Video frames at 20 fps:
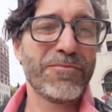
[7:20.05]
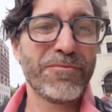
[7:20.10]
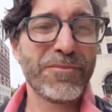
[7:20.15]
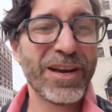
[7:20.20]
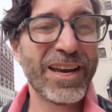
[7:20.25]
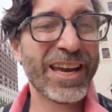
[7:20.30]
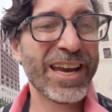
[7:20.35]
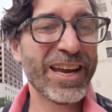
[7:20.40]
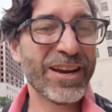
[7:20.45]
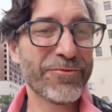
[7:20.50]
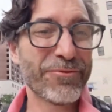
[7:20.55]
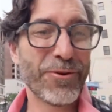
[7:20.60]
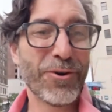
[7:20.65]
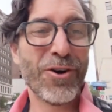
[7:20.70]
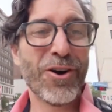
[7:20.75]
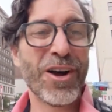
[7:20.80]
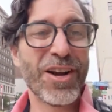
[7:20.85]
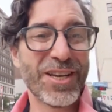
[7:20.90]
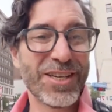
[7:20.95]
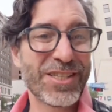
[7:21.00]
but again, if we're
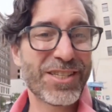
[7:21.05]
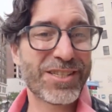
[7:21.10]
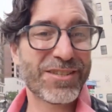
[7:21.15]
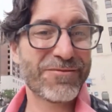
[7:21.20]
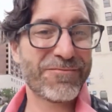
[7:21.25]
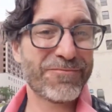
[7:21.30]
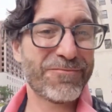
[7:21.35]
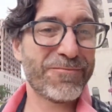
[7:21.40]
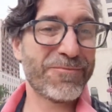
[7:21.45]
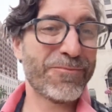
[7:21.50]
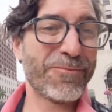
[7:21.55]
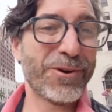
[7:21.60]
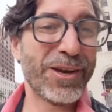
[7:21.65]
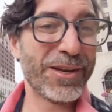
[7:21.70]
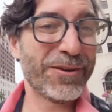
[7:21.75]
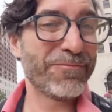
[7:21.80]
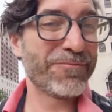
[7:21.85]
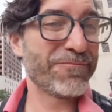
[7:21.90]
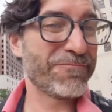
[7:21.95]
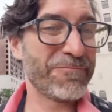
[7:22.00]
honest, we
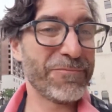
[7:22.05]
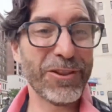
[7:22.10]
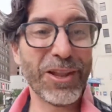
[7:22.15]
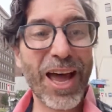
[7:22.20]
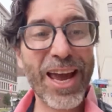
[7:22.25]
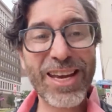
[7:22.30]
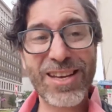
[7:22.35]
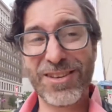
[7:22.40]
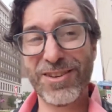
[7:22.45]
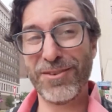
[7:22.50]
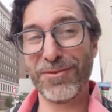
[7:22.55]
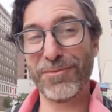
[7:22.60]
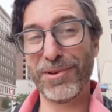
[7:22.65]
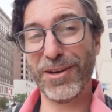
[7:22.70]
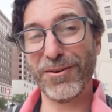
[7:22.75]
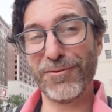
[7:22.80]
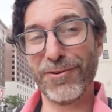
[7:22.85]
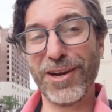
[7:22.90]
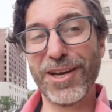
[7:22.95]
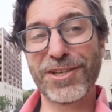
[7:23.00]
like to
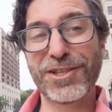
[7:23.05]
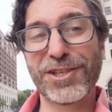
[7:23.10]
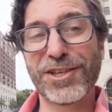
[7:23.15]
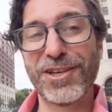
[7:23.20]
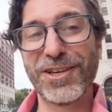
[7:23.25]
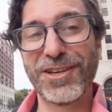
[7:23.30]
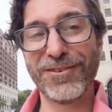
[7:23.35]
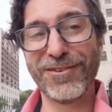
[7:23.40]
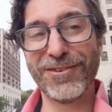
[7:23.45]
be rich.